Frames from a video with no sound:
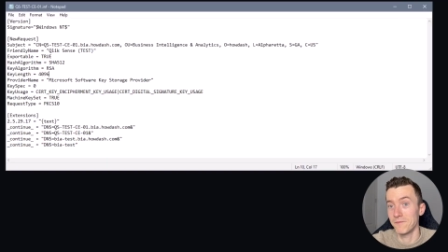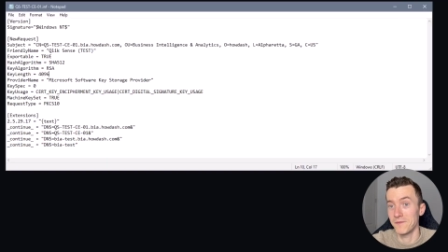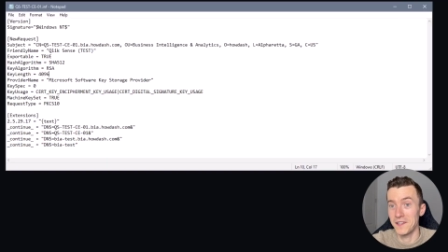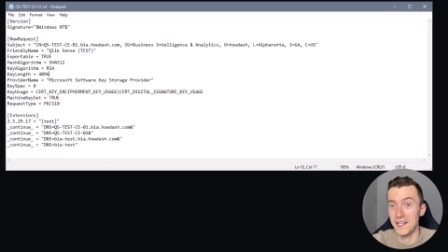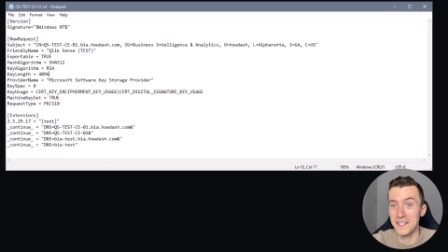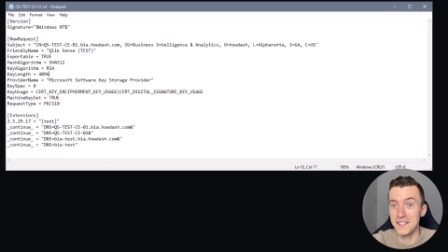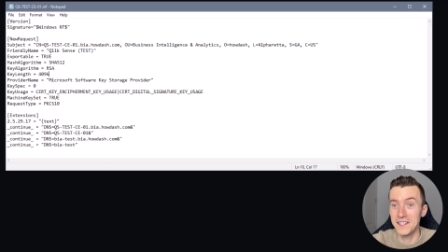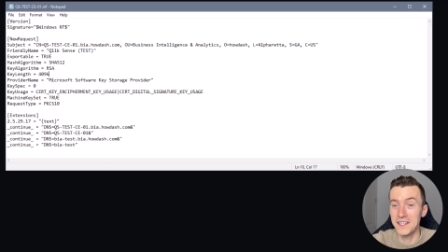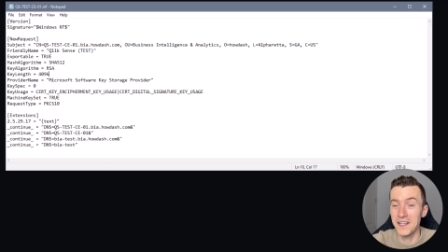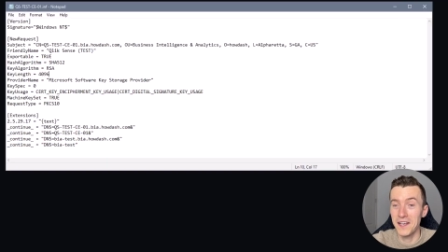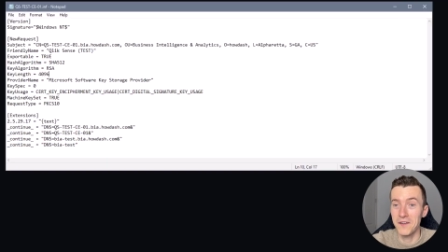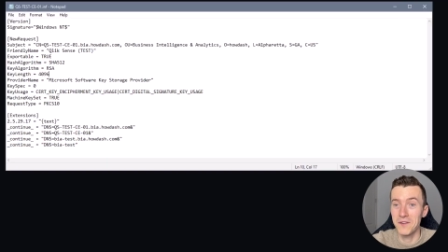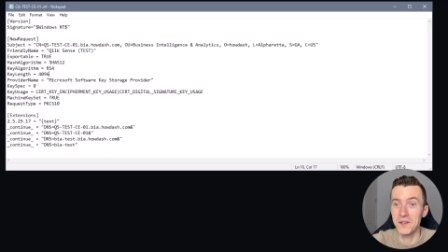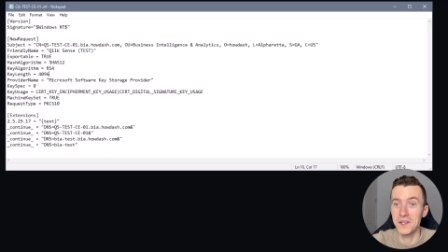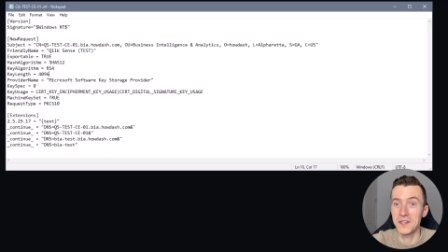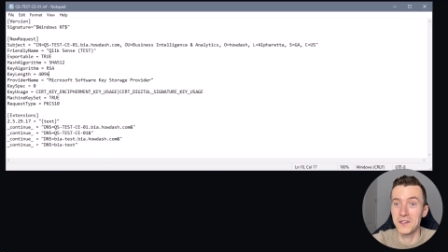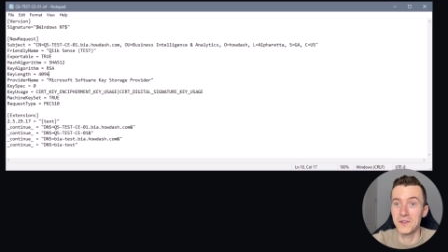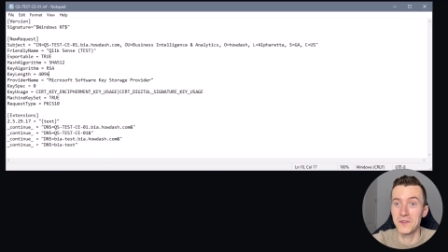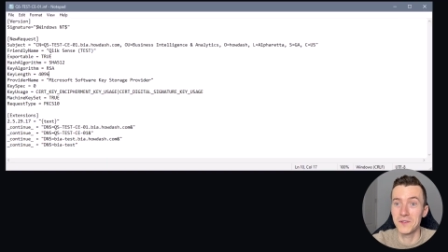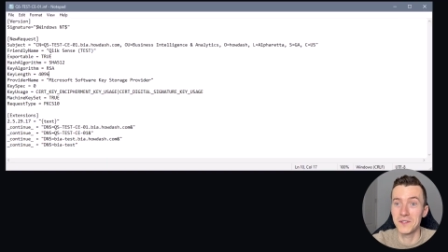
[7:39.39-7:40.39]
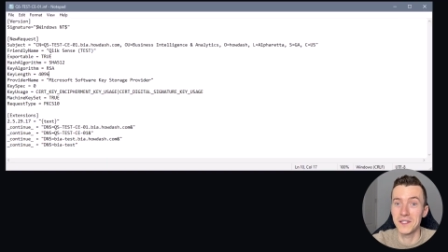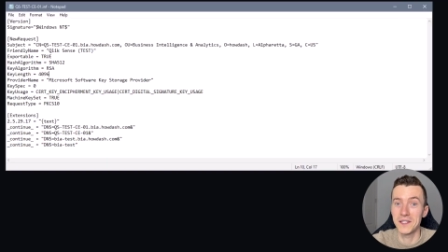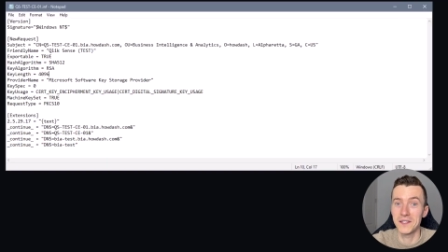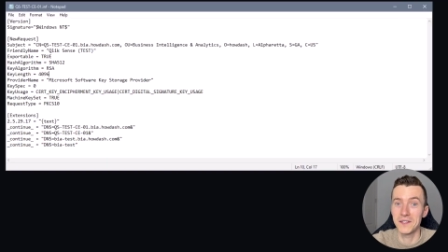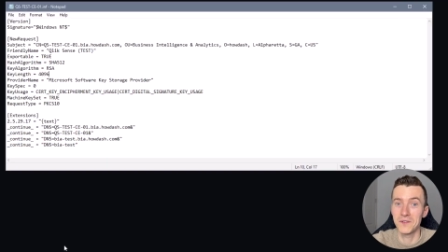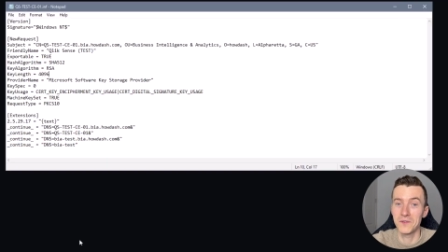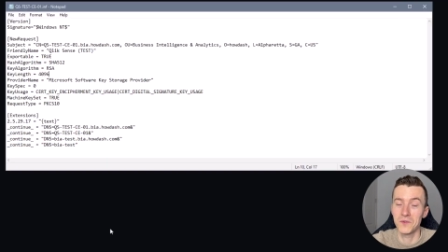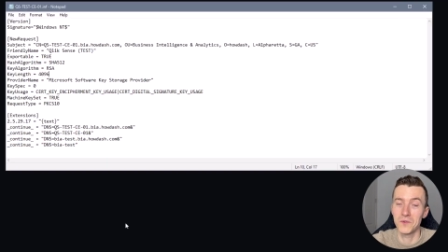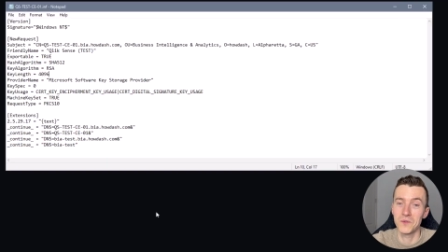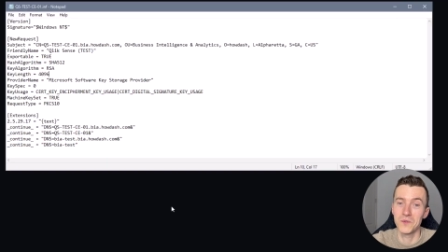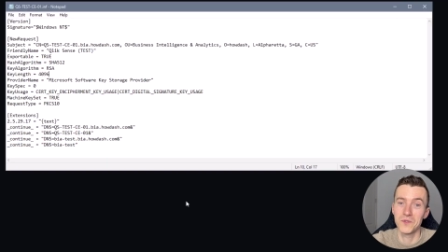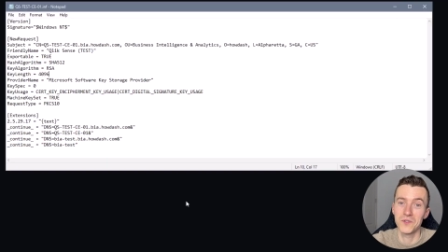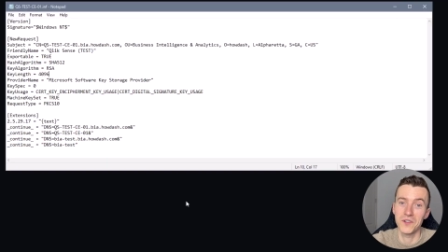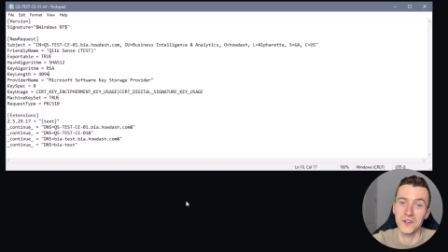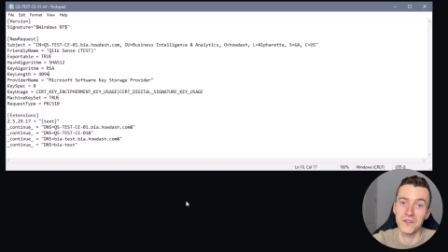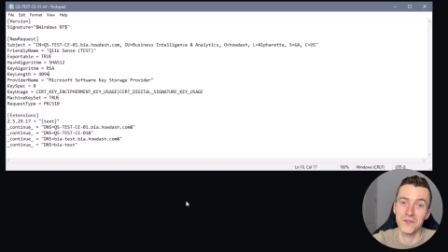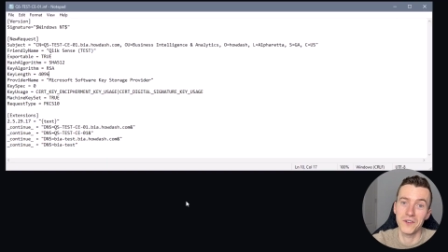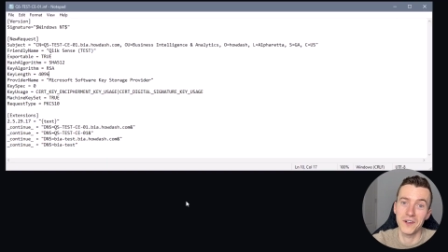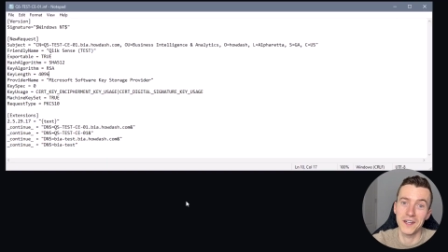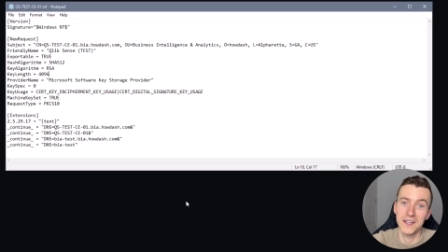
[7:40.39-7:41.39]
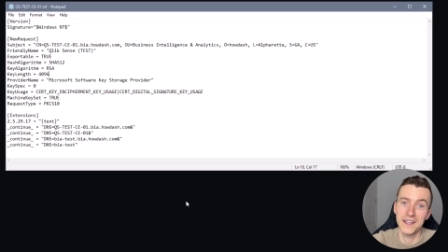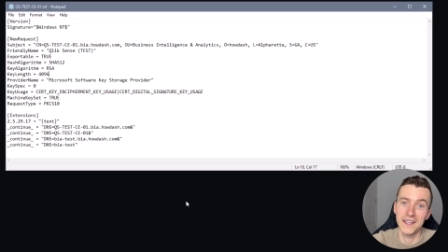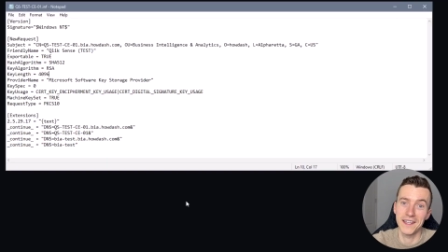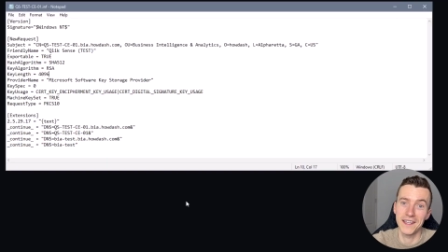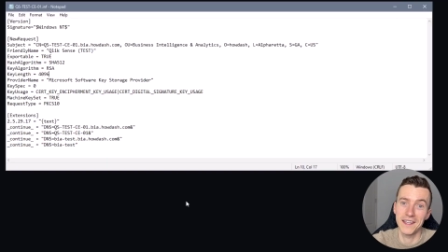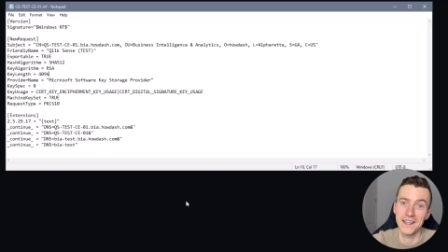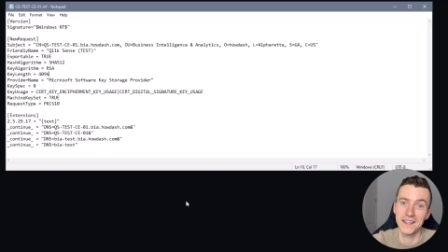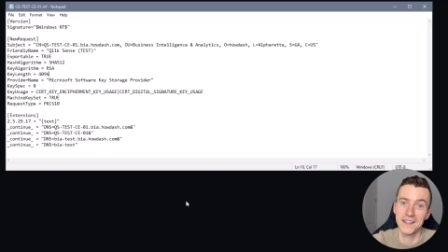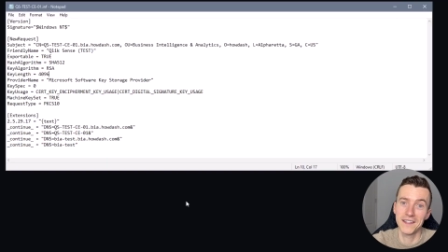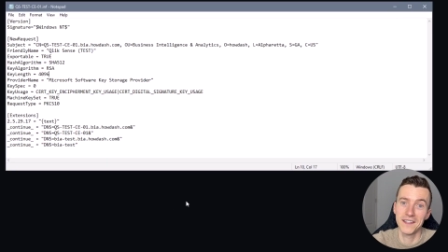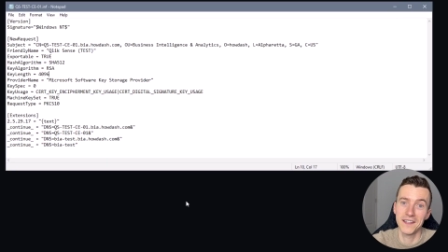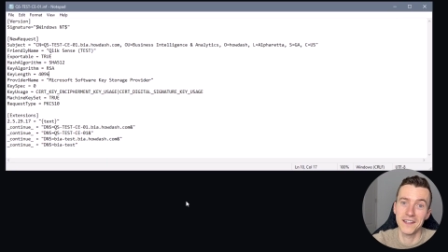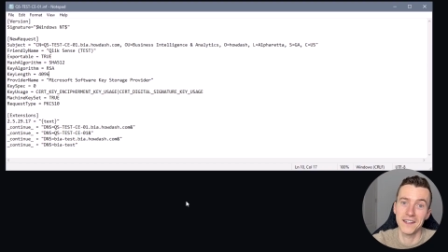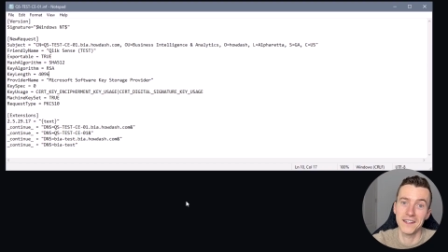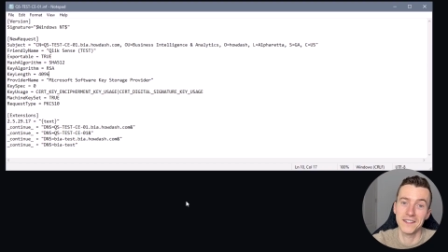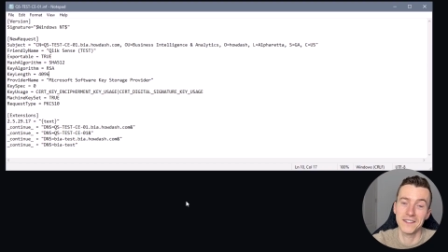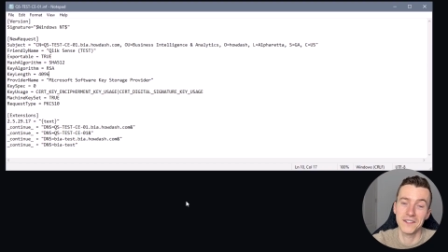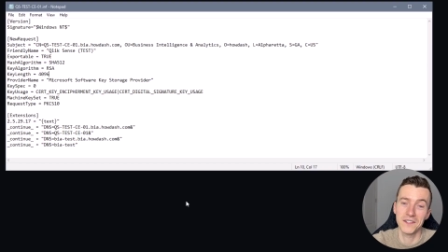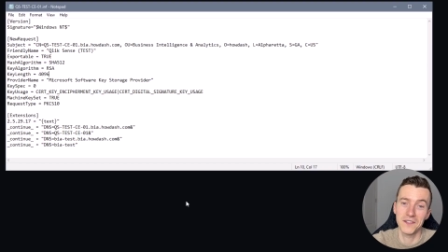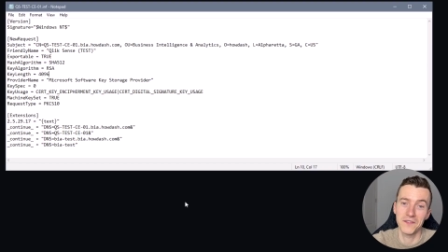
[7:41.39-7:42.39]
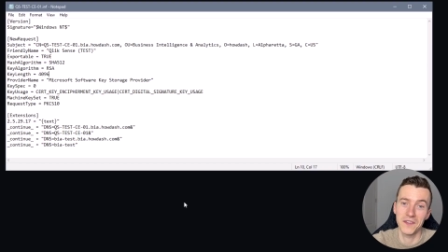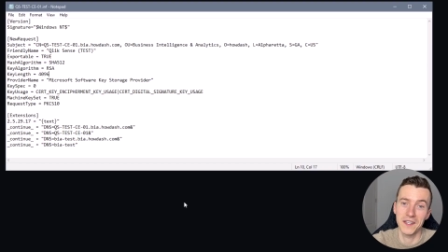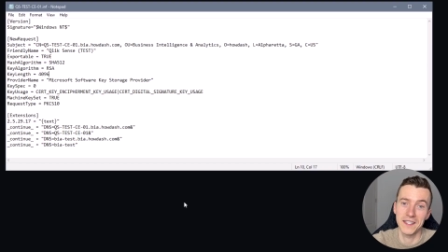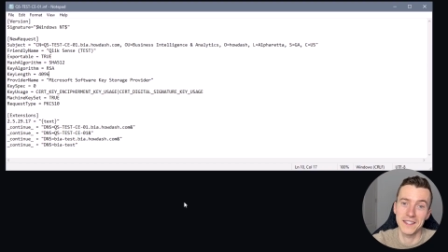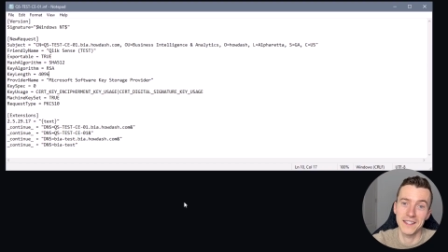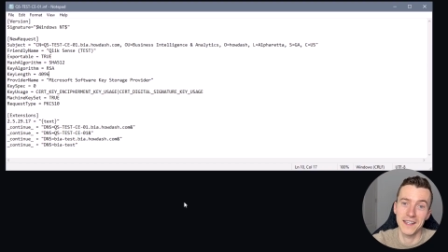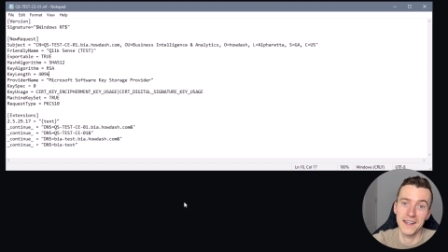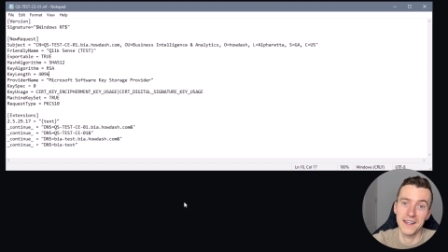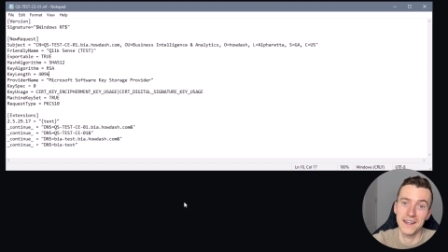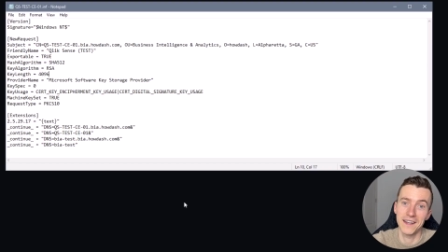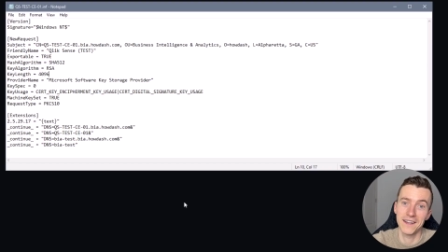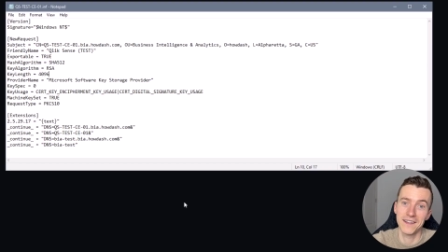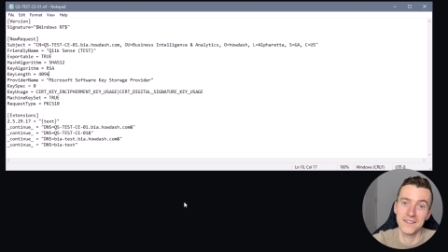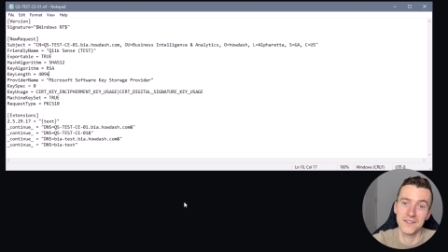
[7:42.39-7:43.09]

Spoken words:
let's see how you can use it to generate a certificate signing